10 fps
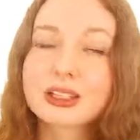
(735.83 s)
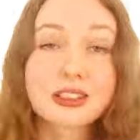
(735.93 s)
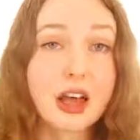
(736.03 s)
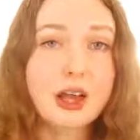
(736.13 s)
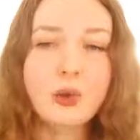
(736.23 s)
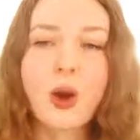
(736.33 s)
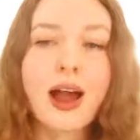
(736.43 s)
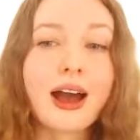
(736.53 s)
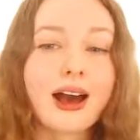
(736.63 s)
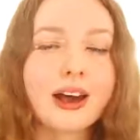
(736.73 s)
Decide
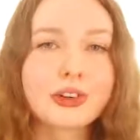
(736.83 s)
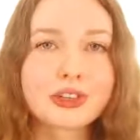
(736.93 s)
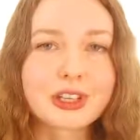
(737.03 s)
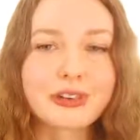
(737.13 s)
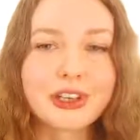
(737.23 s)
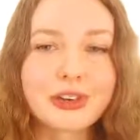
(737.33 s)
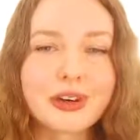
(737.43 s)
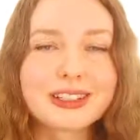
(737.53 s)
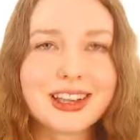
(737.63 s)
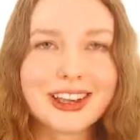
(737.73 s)
where one hundred seventy
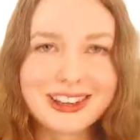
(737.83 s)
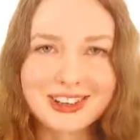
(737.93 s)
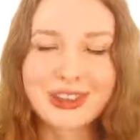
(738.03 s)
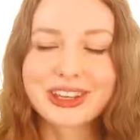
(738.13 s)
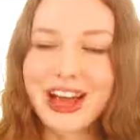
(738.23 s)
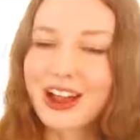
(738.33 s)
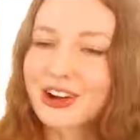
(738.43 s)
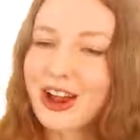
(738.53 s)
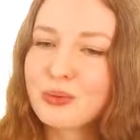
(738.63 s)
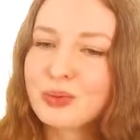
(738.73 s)
degrees is on the
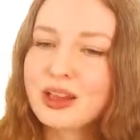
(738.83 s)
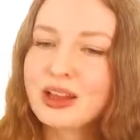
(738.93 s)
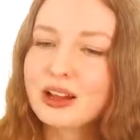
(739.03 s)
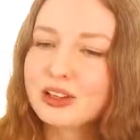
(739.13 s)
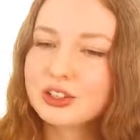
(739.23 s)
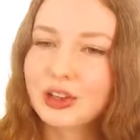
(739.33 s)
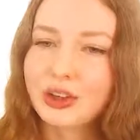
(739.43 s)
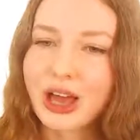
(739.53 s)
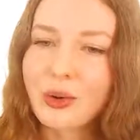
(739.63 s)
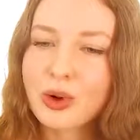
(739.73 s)
diagram.
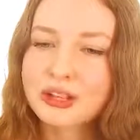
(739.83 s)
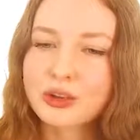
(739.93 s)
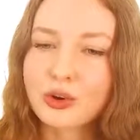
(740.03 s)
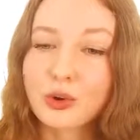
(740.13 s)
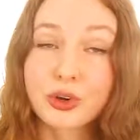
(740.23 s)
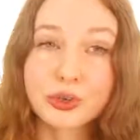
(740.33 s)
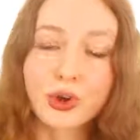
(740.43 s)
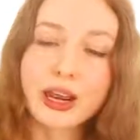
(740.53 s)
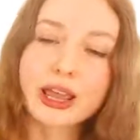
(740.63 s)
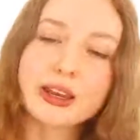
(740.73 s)
So that one's
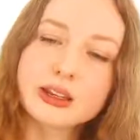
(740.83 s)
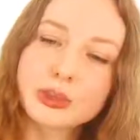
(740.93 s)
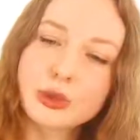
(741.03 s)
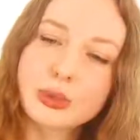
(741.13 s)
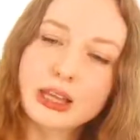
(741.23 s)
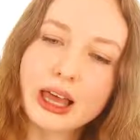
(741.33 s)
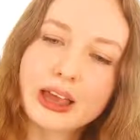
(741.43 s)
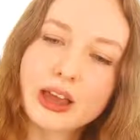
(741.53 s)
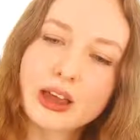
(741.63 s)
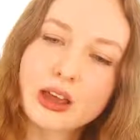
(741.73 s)
almost one hundred eighty, so it'd be
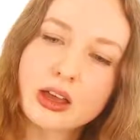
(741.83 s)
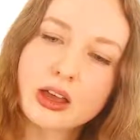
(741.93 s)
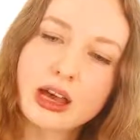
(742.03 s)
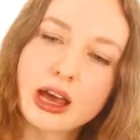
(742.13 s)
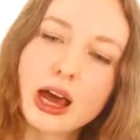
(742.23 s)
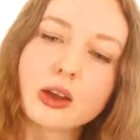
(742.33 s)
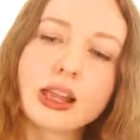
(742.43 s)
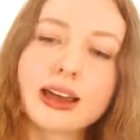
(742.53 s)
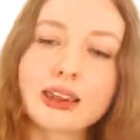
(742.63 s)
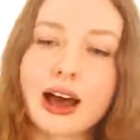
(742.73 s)
like out
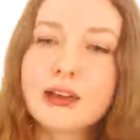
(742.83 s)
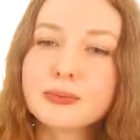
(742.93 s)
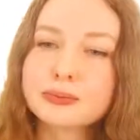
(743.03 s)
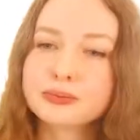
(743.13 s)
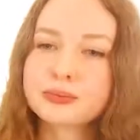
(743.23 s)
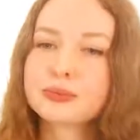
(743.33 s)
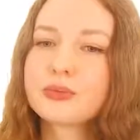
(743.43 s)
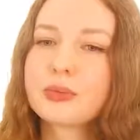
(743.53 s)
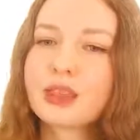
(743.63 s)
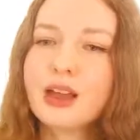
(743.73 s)
like that.
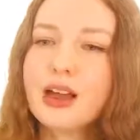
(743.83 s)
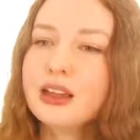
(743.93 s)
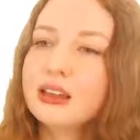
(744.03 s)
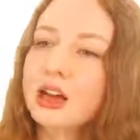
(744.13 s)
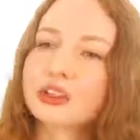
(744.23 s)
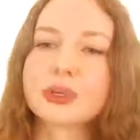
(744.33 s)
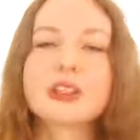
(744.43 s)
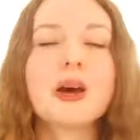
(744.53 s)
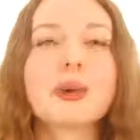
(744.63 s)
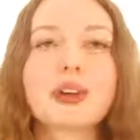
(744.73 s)
Now, should we
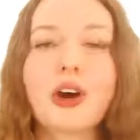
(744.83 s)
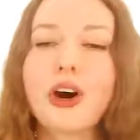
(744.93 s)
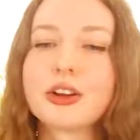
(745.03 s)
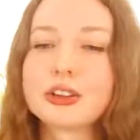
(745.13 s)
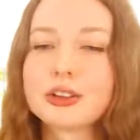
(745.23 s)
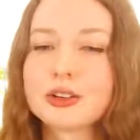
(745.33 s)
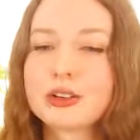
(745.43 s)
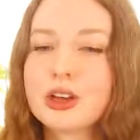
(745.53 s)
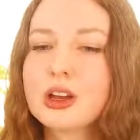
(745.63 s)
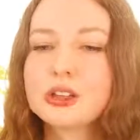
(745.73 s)
start with cos?
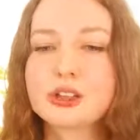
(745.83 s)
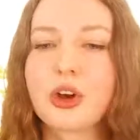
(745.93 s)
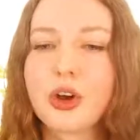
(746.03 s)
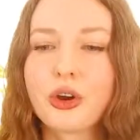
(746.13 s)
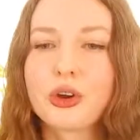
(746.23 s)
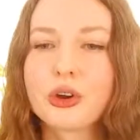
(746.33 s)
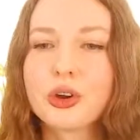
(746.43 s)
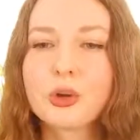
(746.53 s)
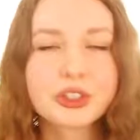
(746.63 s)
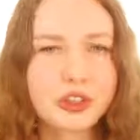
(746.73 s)
So
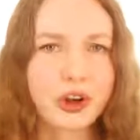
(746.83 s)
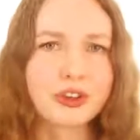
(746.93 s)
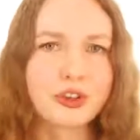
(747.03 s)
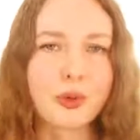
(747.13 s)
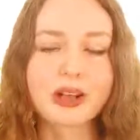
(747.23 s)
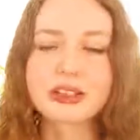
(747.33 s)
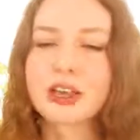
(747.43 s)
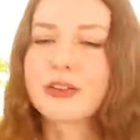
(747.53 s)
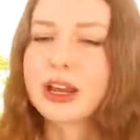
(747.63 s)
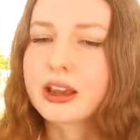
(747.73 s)
what's cos of one hundred
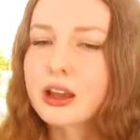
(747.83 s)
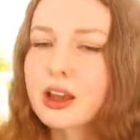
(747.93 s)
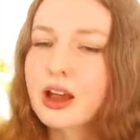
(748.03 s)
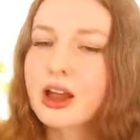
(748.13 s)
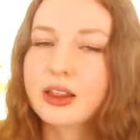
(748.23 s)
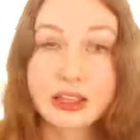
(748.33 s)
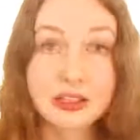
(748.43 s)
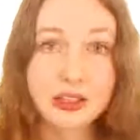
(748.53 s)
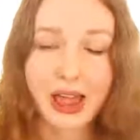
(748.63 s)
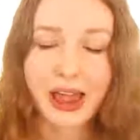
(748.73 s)
seventy?
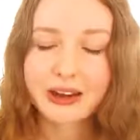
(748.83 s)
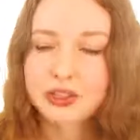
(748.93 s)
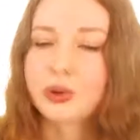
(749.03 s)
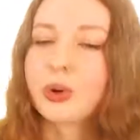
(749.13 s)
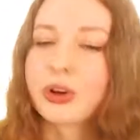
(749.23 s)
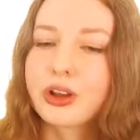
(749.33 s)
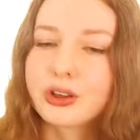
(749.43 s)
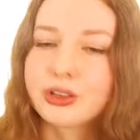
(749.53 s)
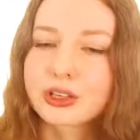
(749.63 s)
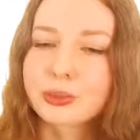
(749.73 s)
That's the
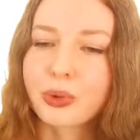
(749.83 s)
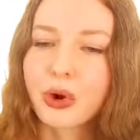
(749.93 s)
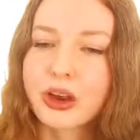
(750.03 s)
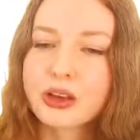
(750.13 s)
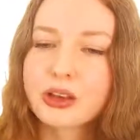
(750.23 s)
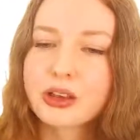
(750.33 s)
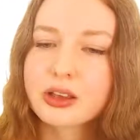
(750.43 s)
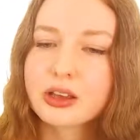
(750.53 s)
x-coordinate of this point.